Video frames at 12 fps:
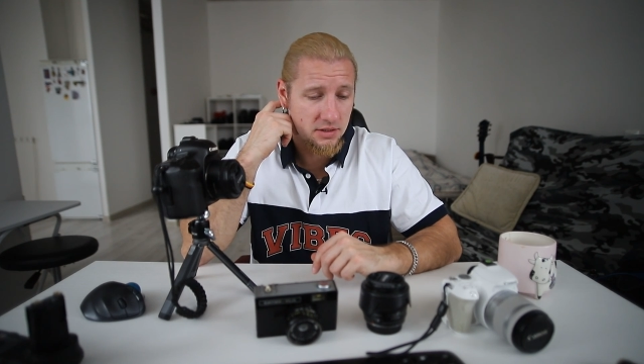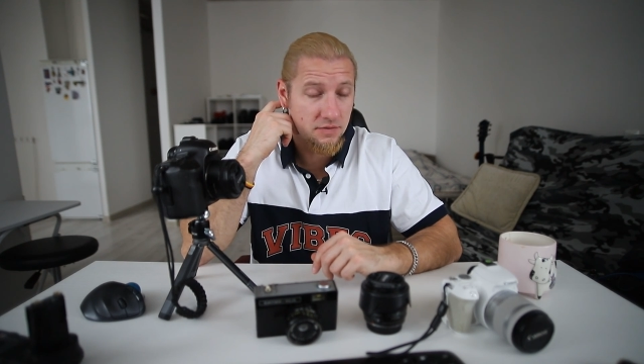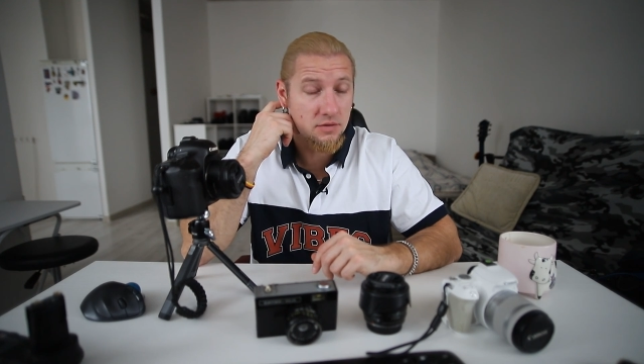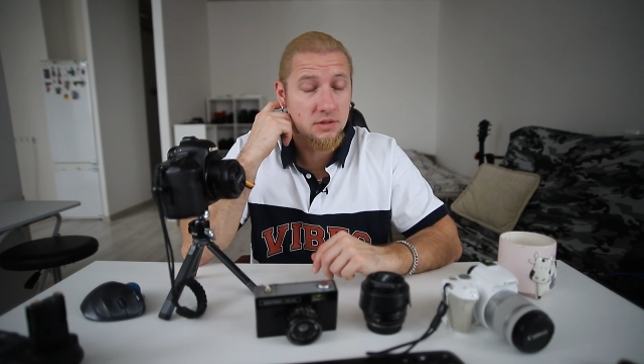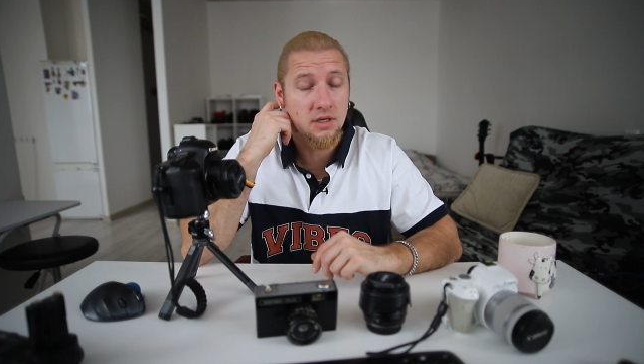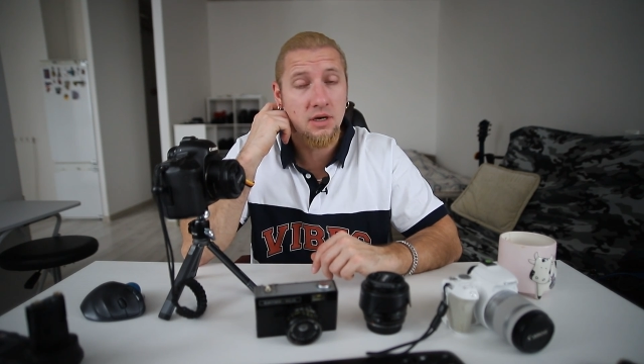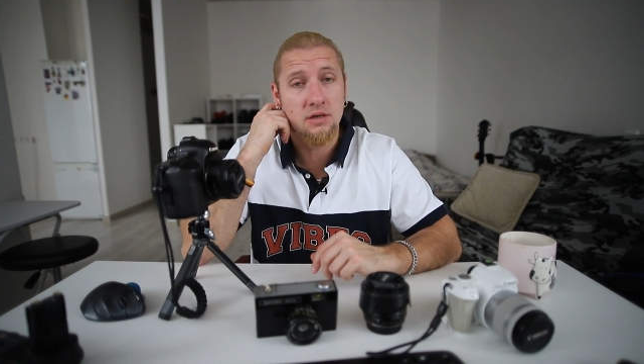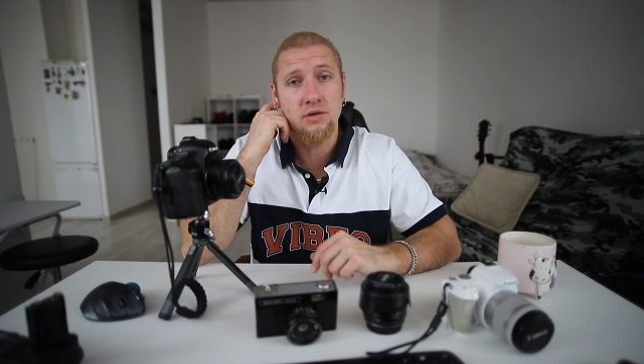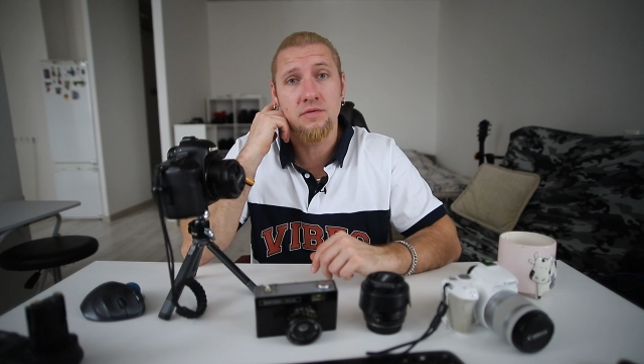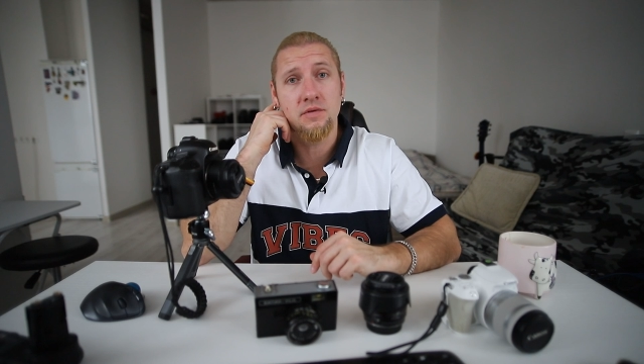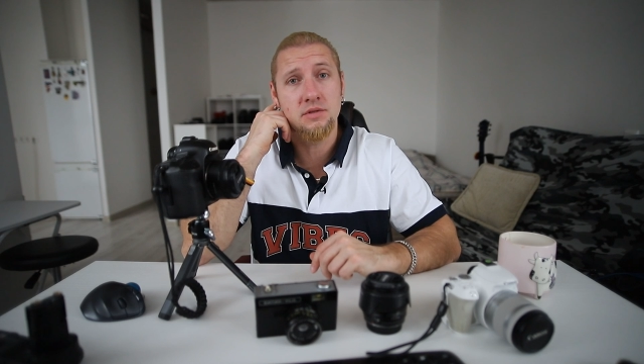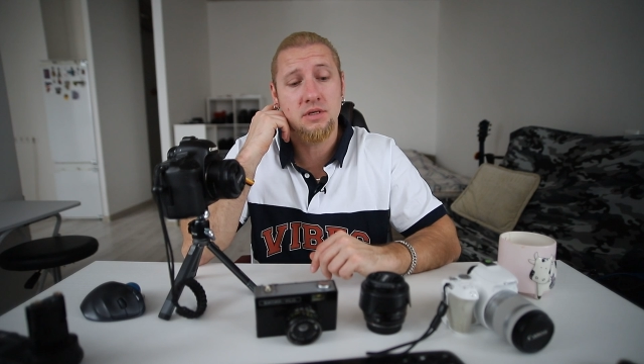different
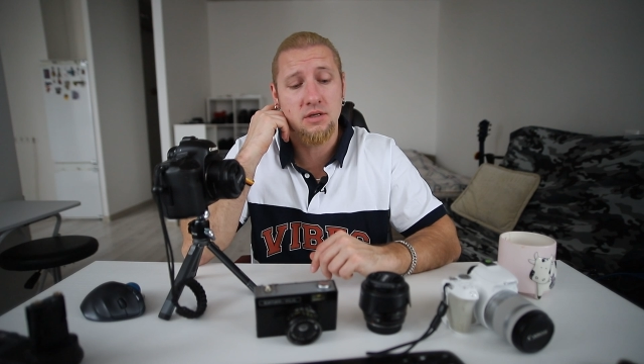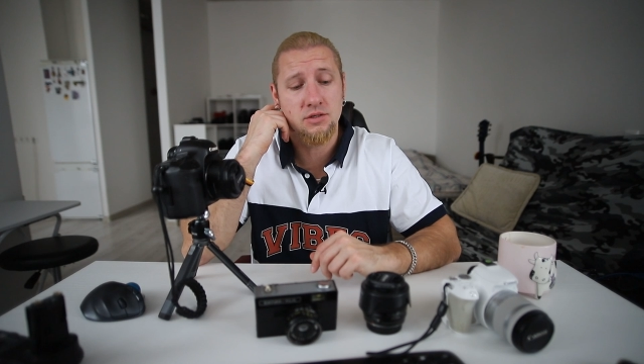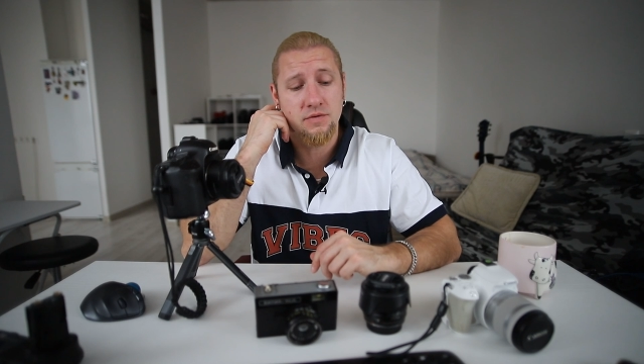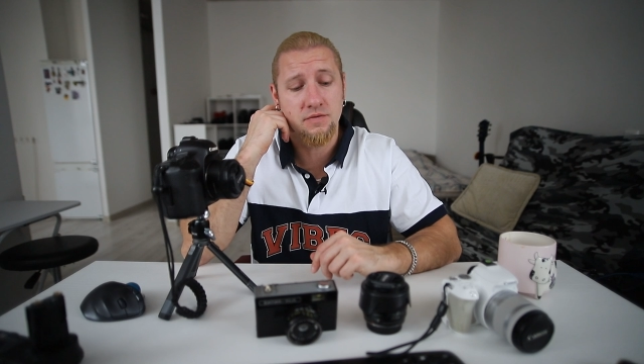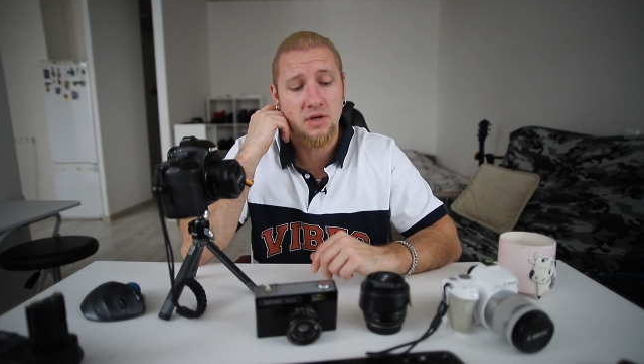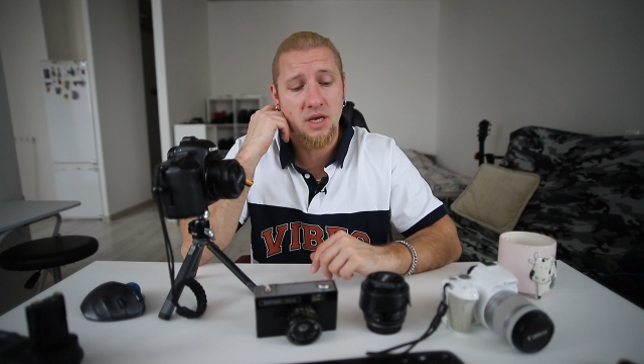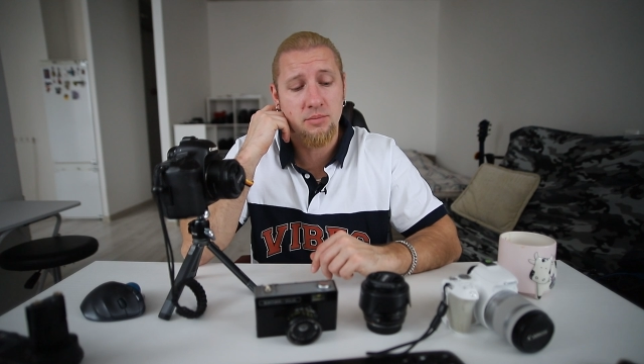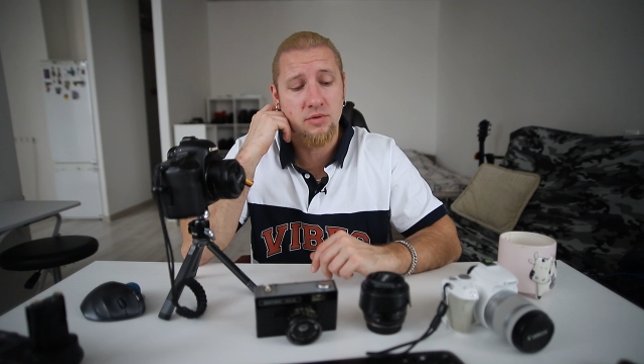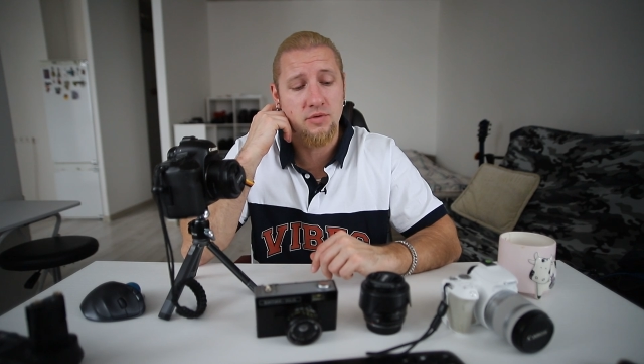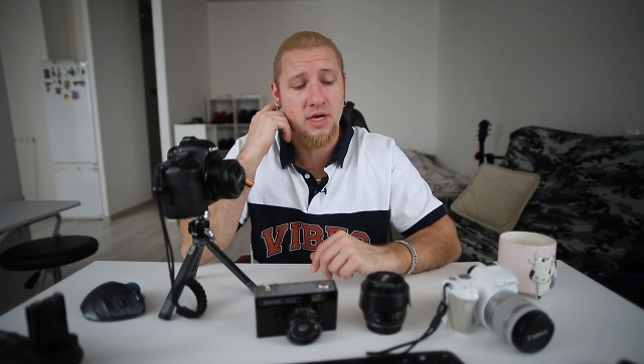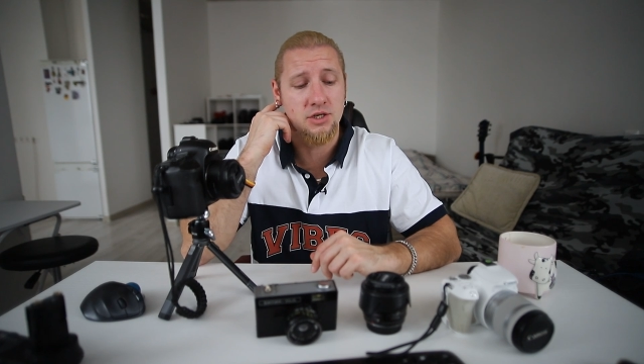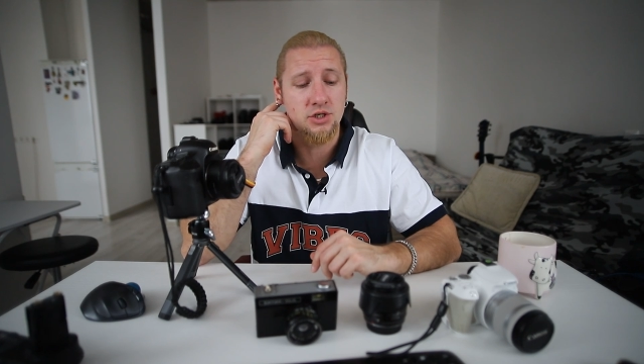kinds of
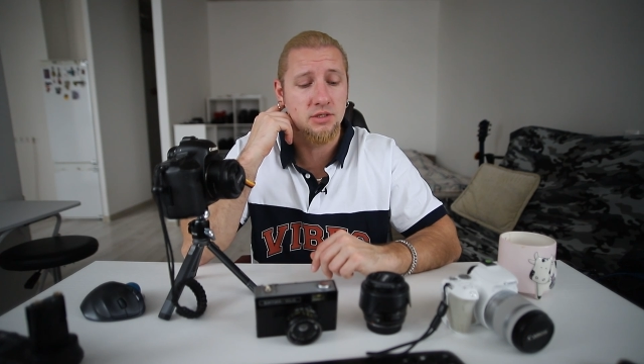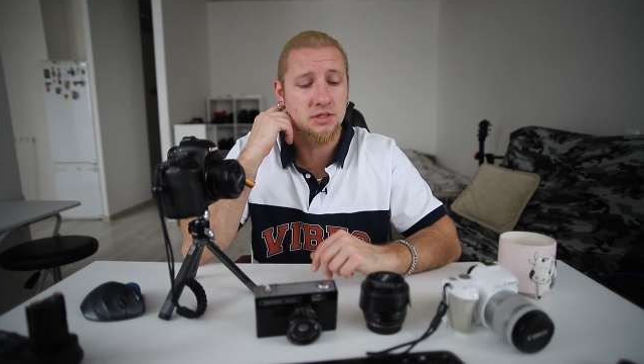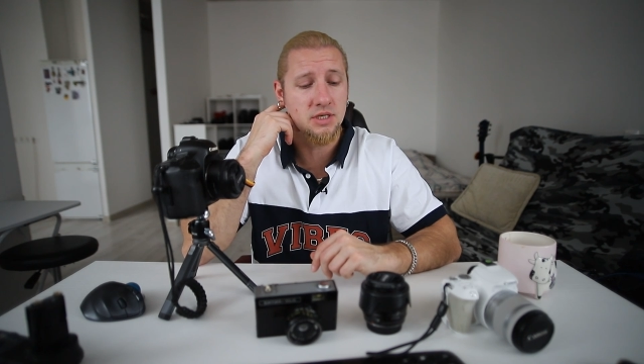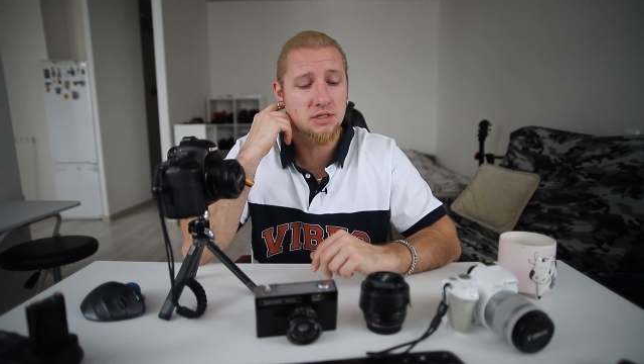aberrations?